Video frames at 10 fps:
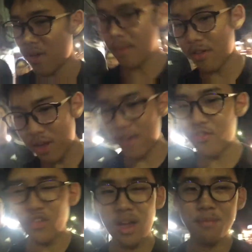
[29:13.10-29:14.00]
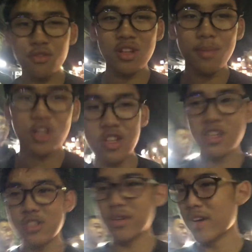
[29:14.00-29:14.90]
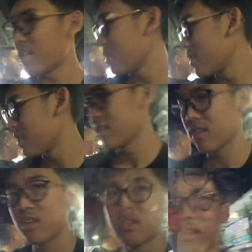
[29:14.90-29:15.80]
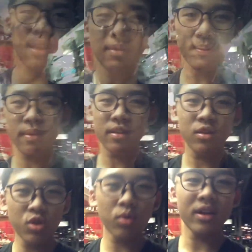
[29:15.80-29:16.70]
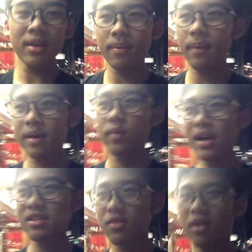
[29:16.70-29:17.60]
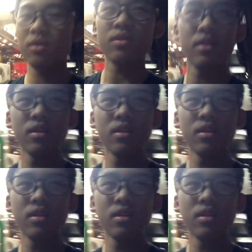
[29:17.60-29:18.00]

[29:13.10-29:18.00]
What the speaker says: I feel happy for them actually, so yeah. Never mind, we asked around.